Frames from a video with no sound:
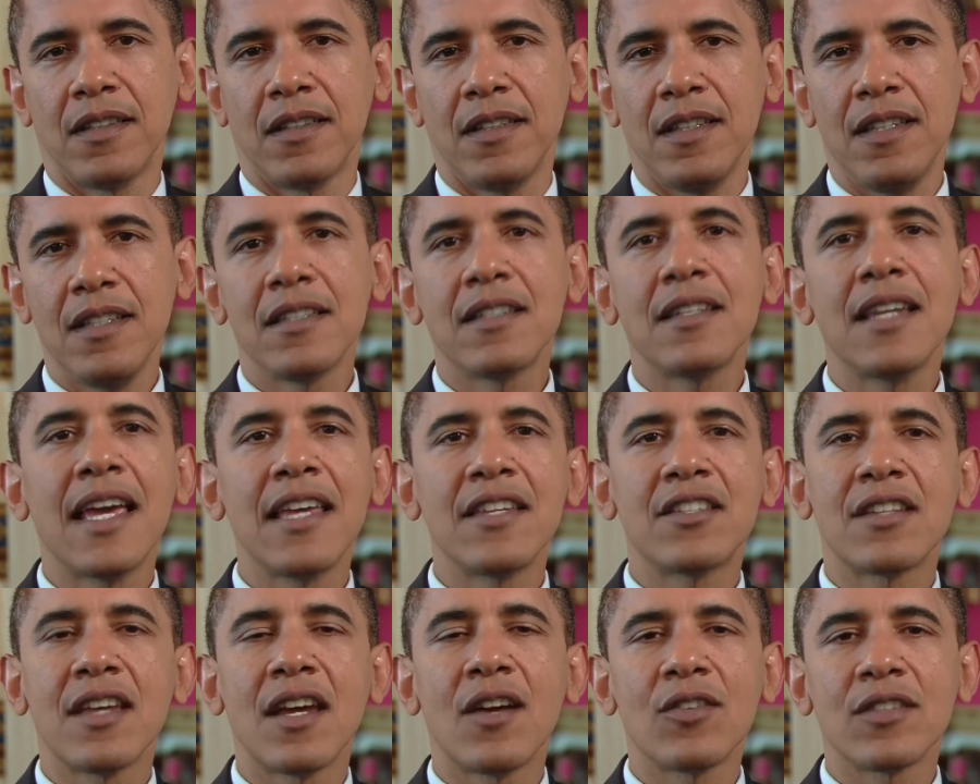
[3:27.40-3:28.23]
These
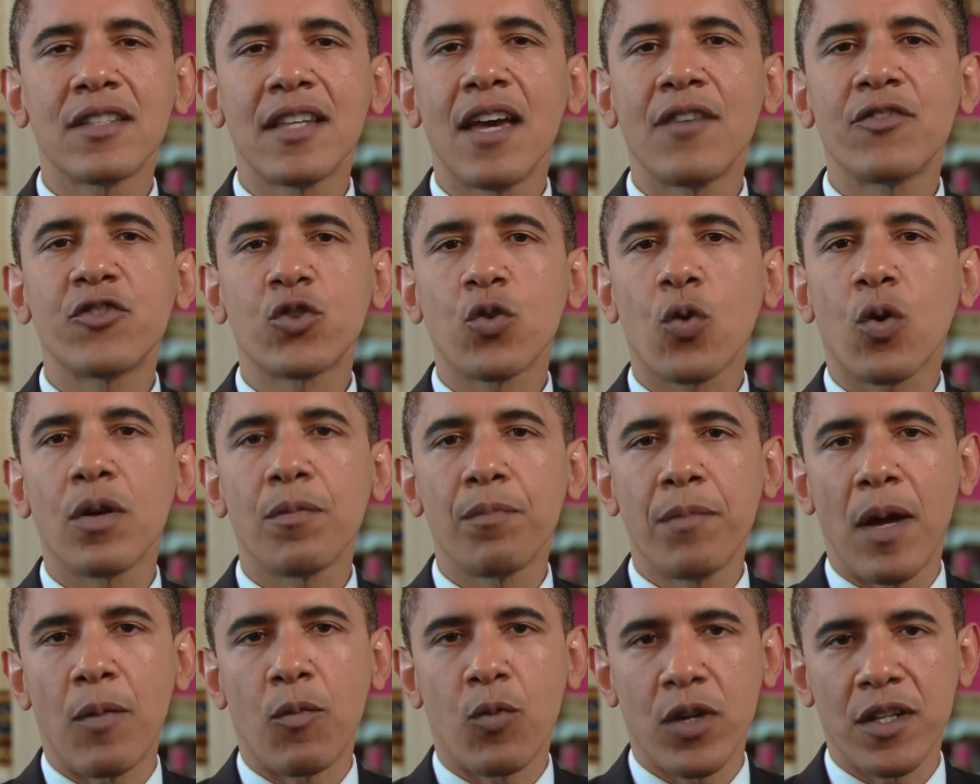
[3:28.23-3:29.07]
naysayers have short
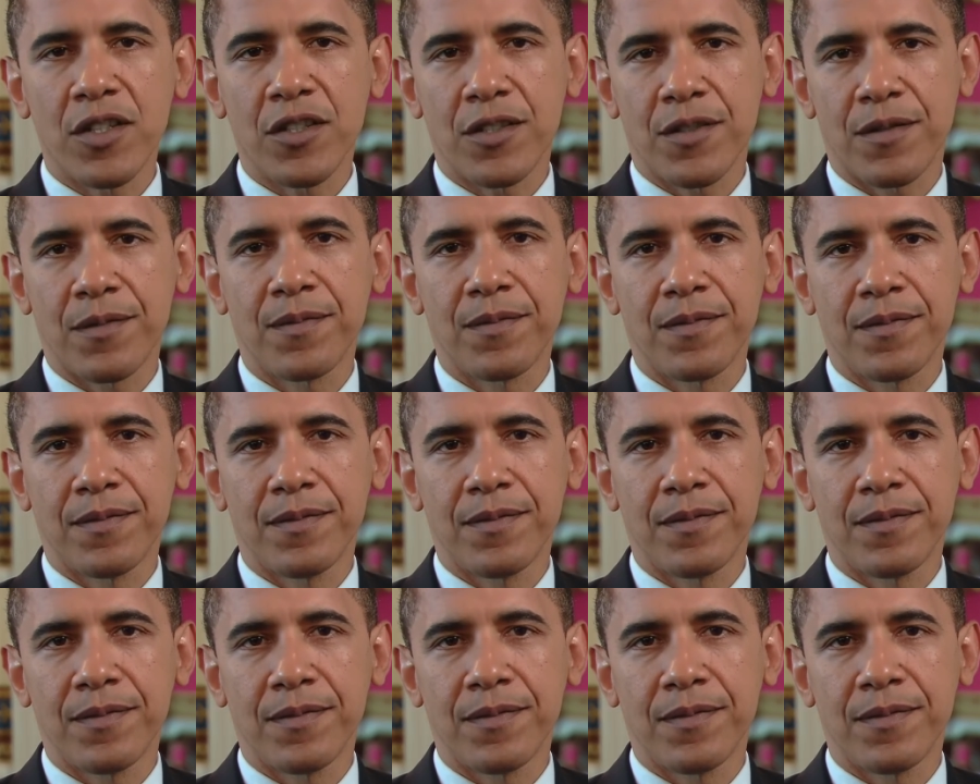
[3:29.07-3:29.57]
memories.